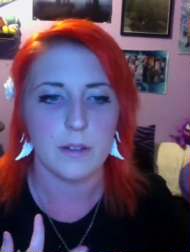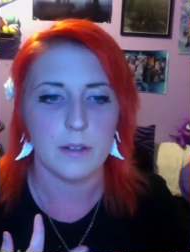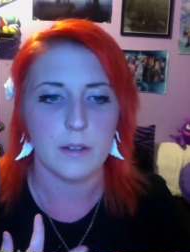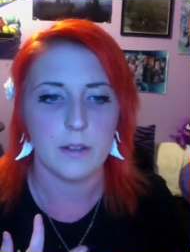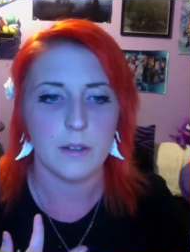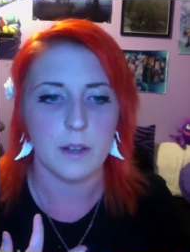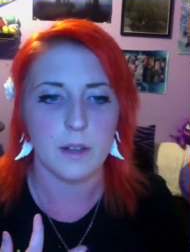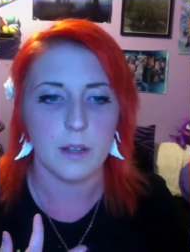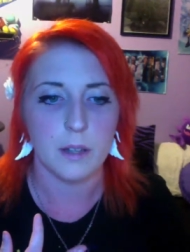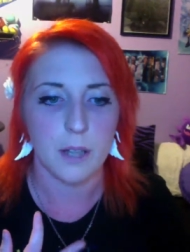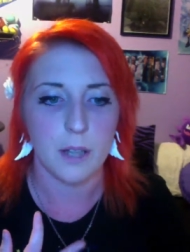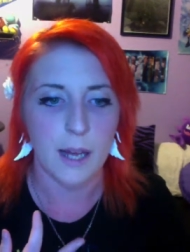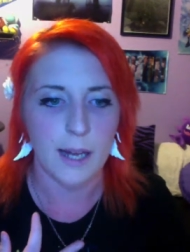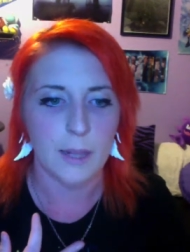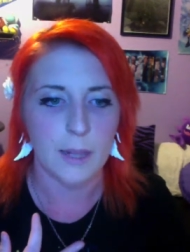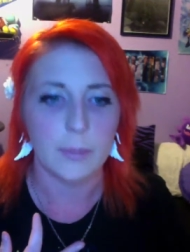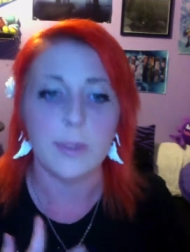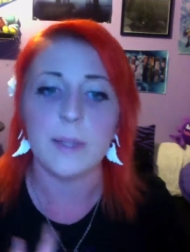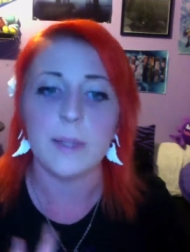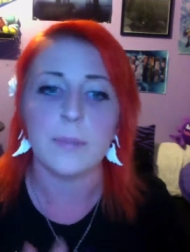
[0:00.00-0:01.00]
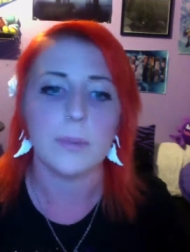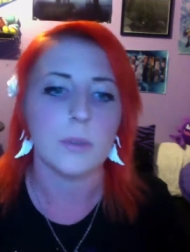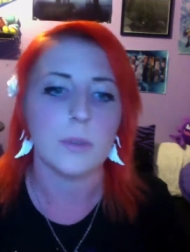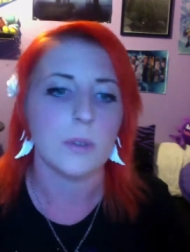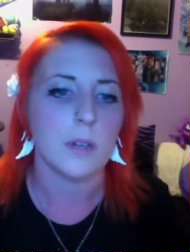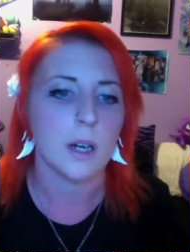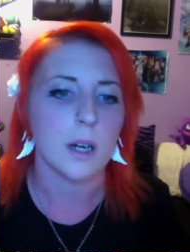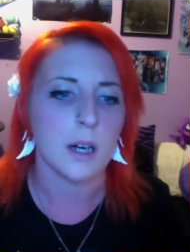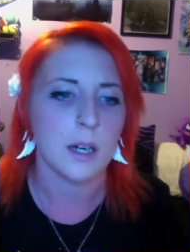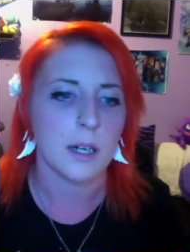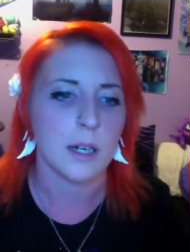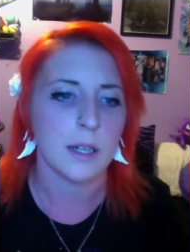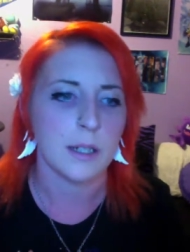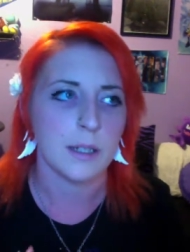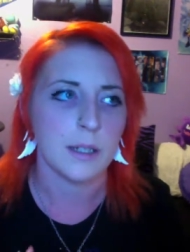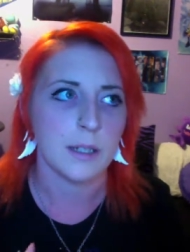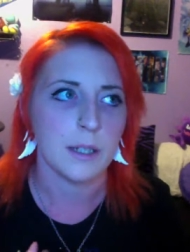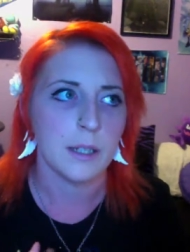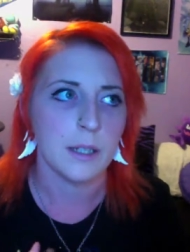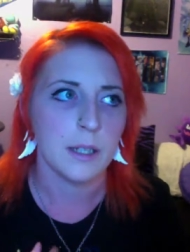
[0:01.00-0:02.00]
a lot of people
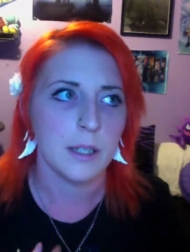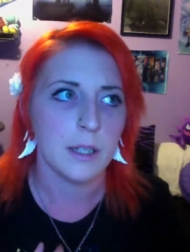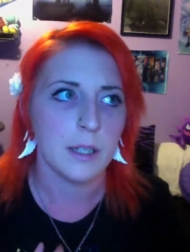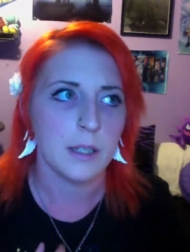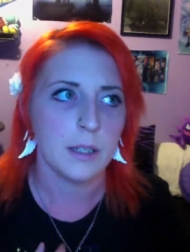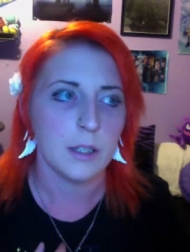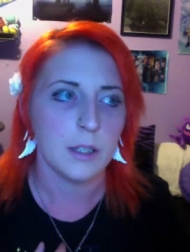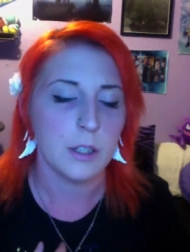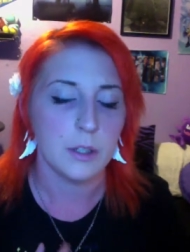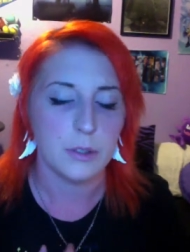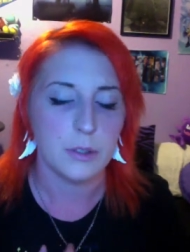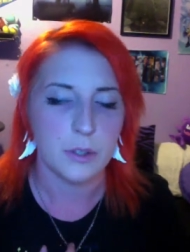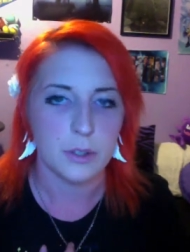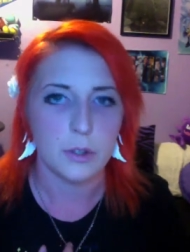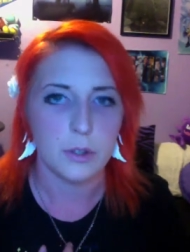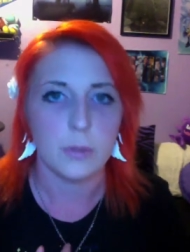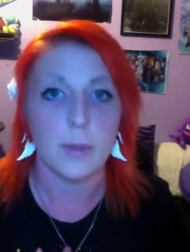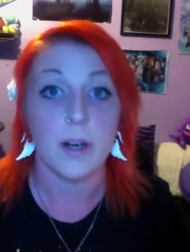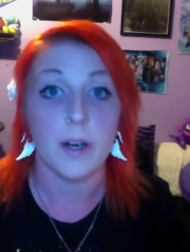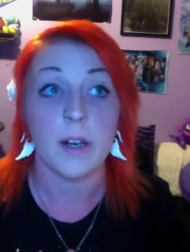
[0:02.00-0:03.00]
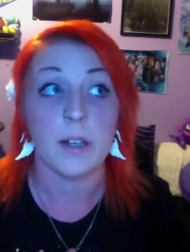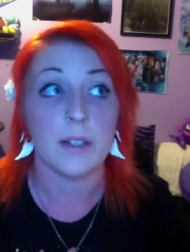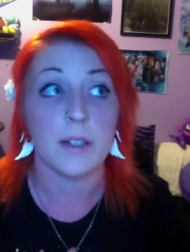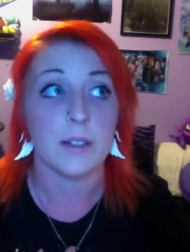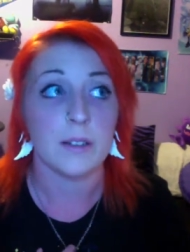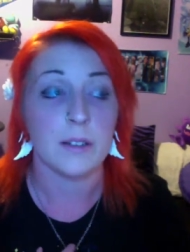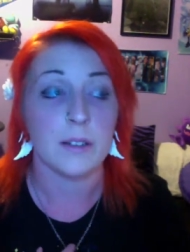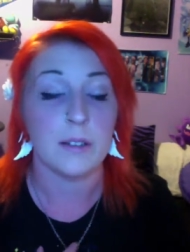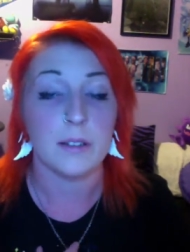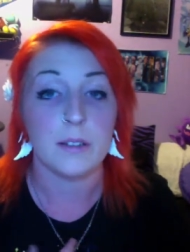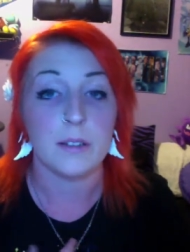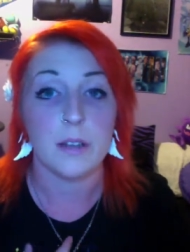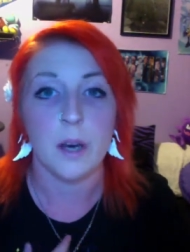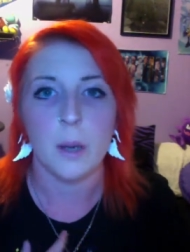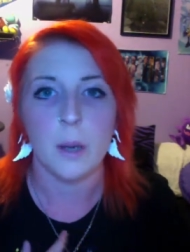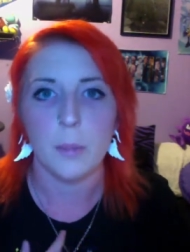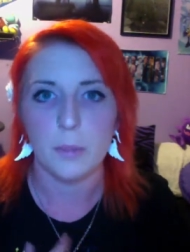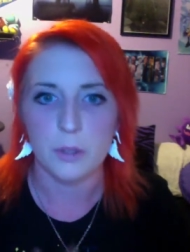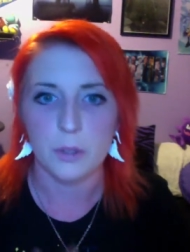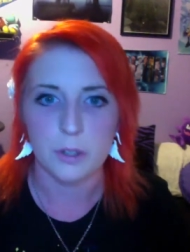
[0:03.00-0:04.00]
on YouTube, on
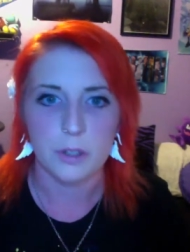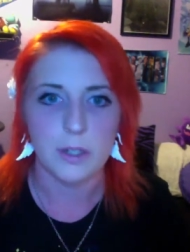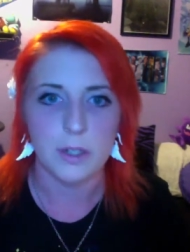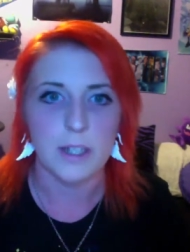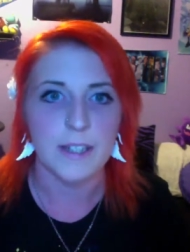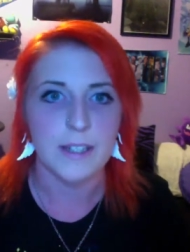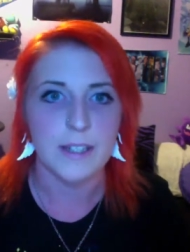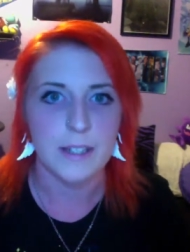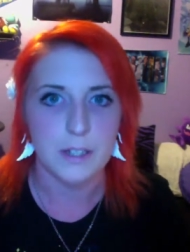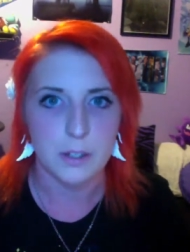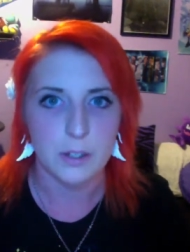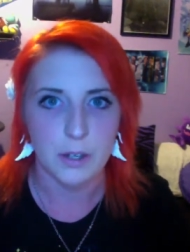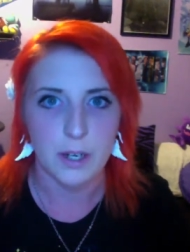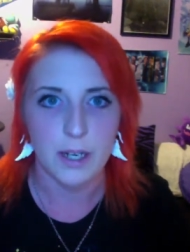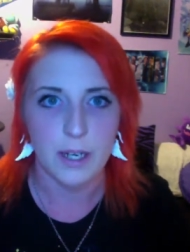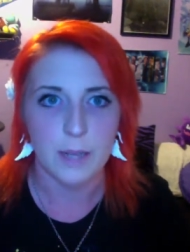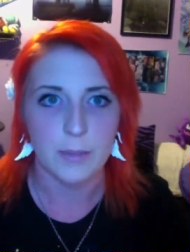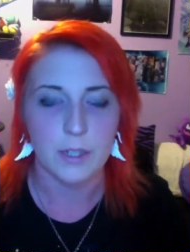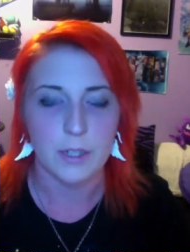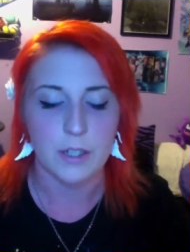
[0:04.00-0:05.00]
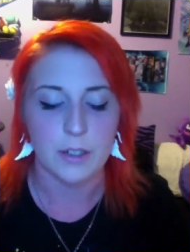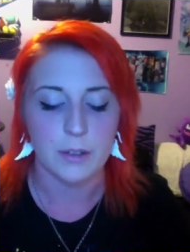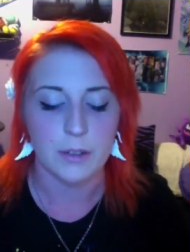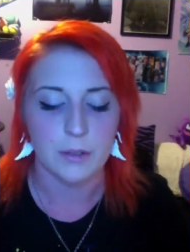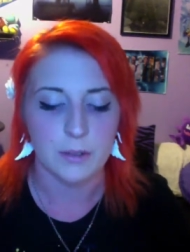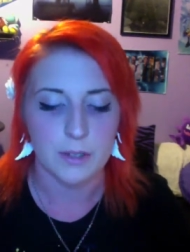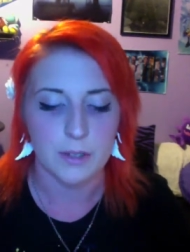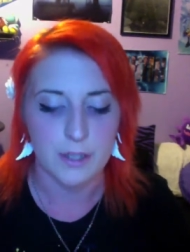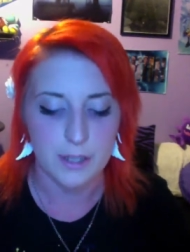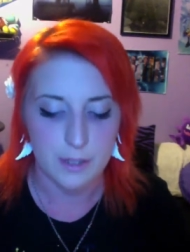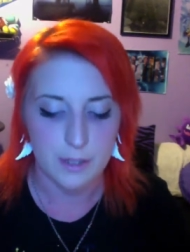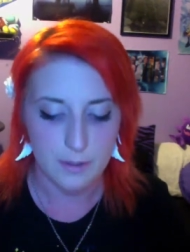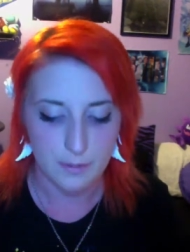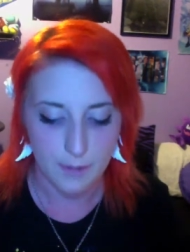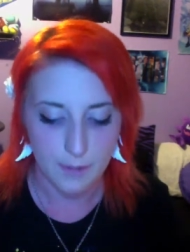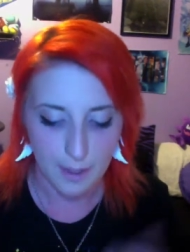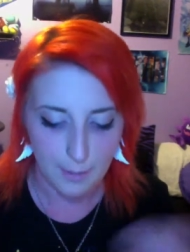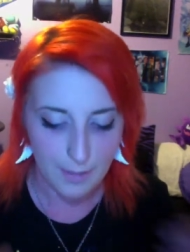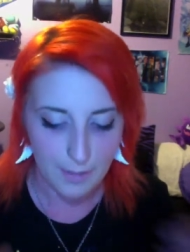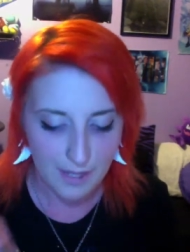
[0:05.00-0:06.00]
Tumblr, Instagram, you know, just
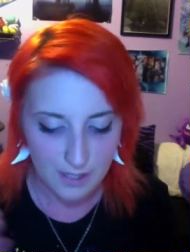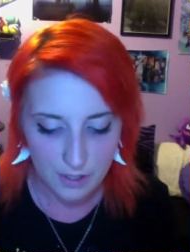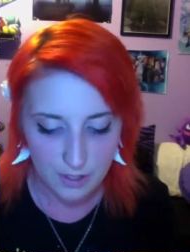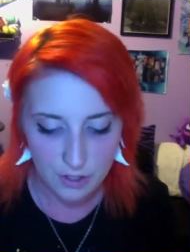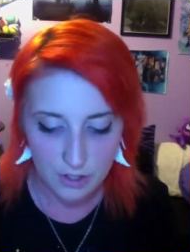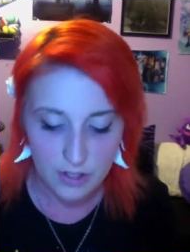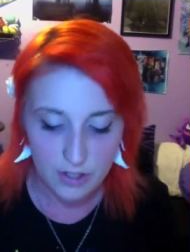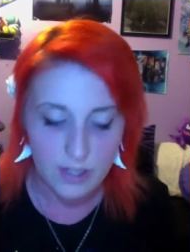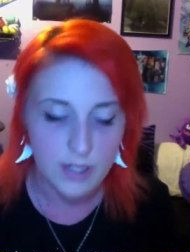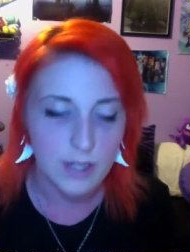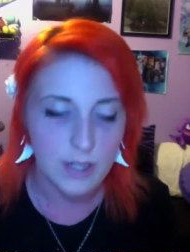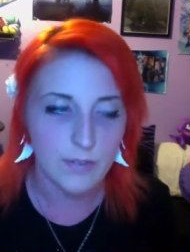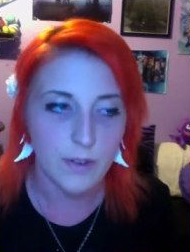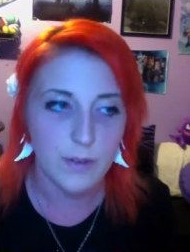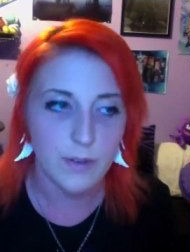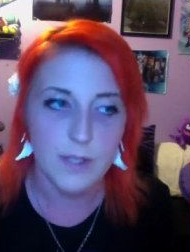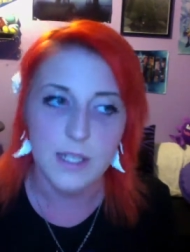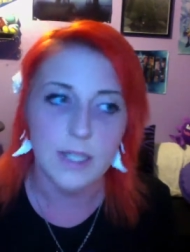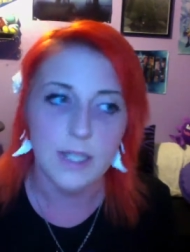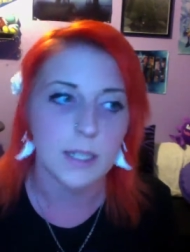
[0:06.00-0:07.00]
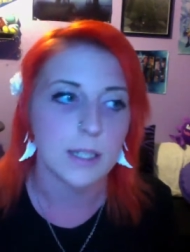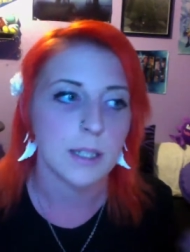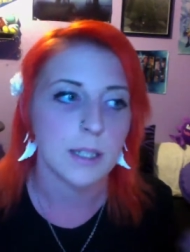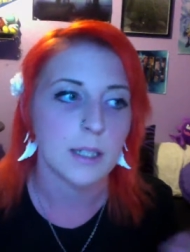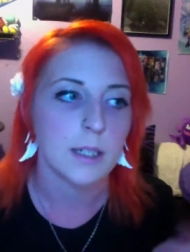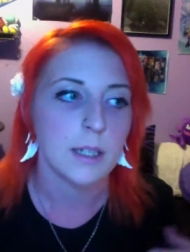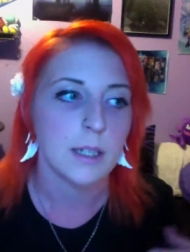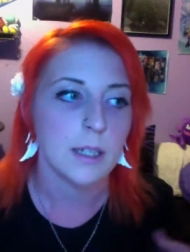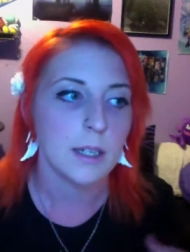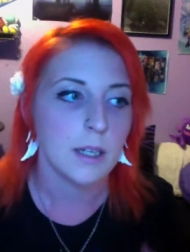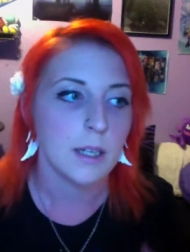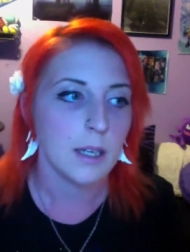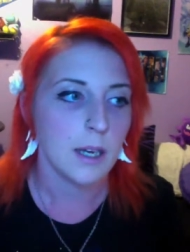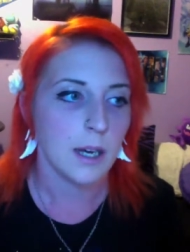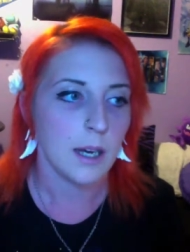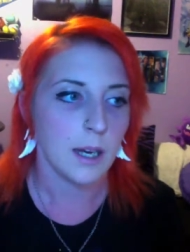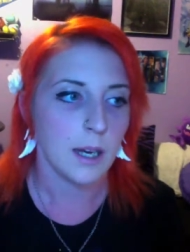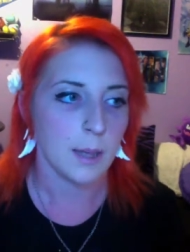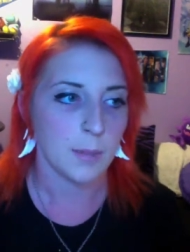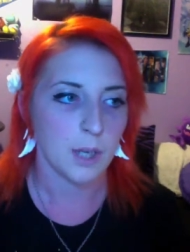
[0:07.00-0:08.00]
like messages and stuff I was getting,
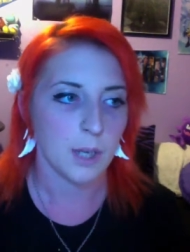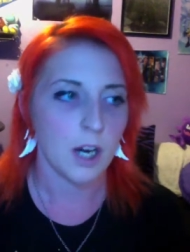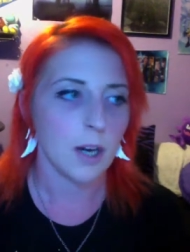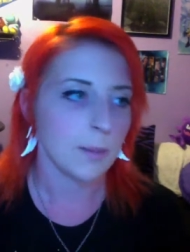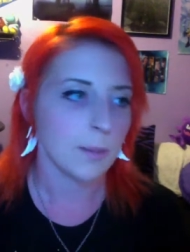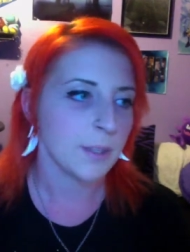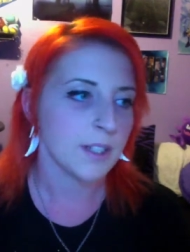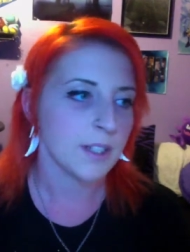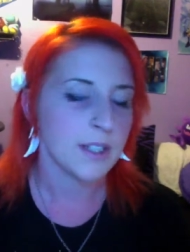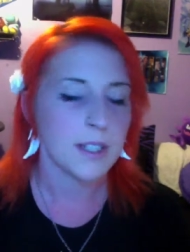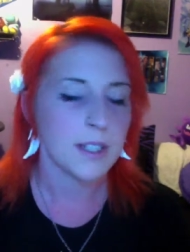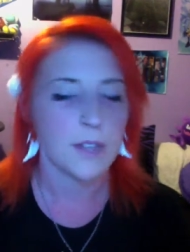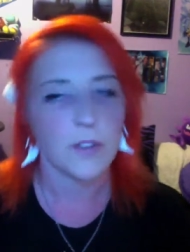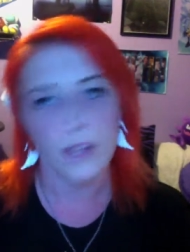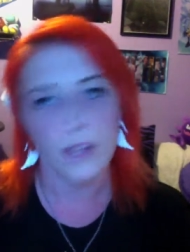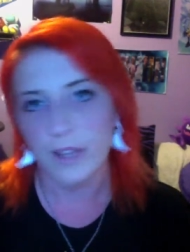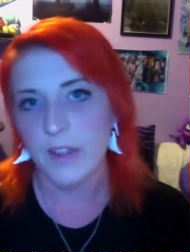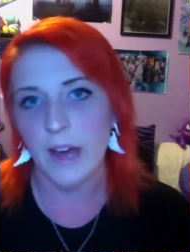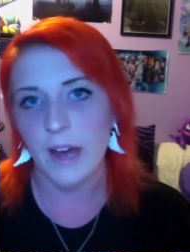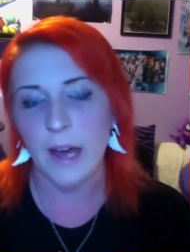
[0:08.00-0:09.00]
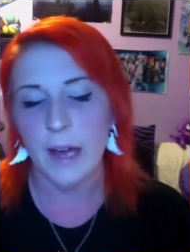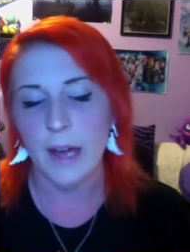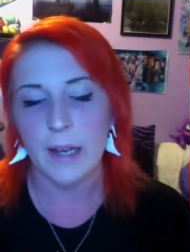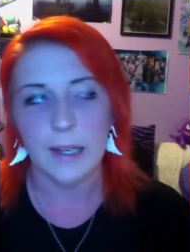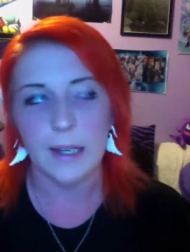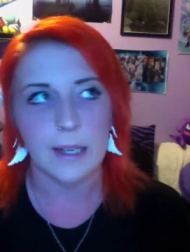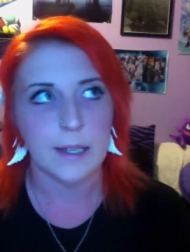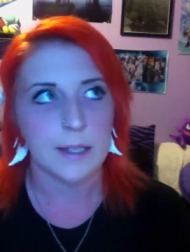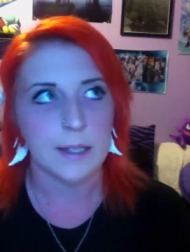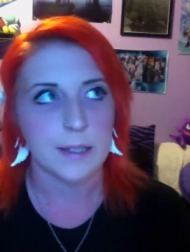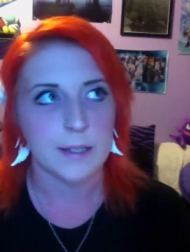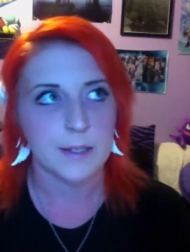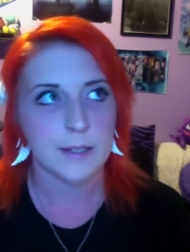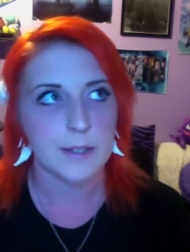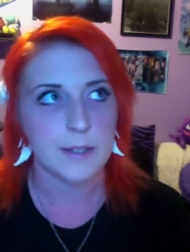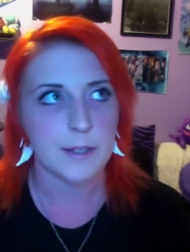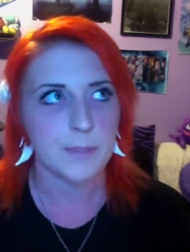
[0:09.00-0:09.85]
um, comments, stuff like that. And,